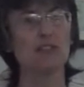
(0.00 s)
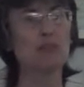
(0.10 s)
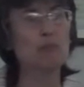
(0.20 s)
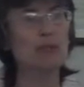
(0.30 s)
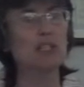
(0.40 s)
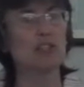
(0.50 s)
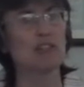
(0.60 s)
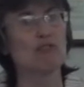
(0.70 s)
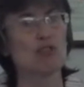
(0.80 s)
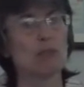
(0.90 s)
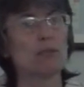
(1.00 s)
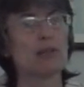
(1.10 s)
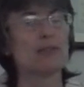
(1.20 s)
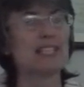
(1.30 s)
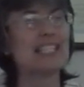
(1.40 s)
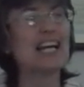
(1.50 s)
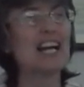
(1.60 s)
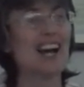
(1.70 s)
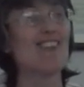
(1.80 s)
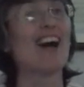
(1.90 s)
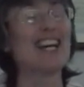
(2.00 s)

of this pre-industrial period, are